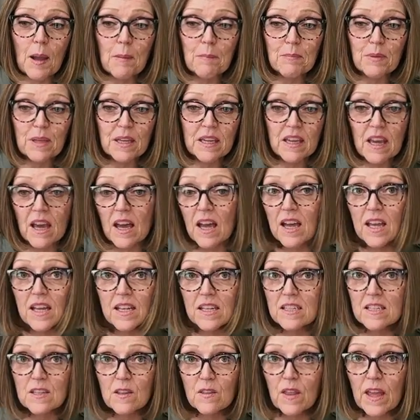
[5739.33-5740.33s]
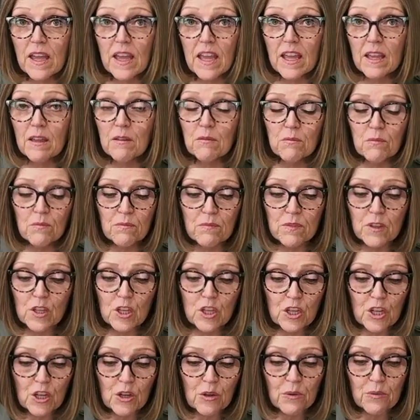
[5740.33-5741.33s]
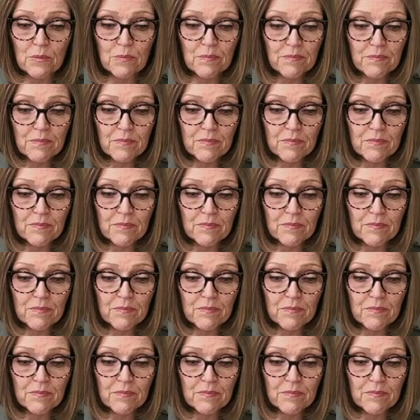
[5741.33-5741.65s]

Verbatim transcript: because they, you know,